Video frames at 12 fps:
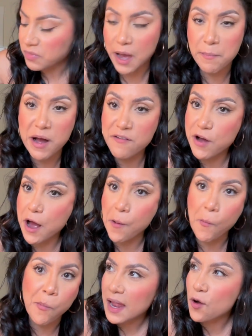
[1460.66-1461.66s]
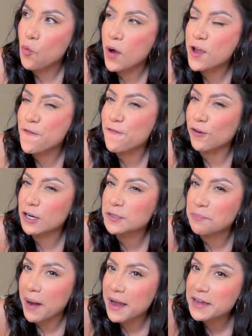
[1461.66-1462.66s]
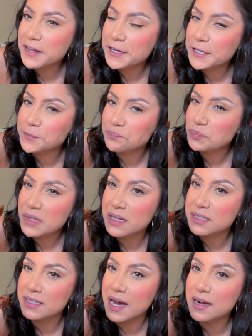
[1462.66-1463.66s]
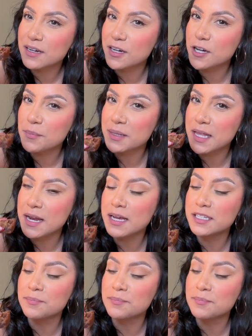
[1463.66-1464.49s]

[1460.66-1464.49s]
Not my vibe. Like when you first bite in it, it's not good, but then it gets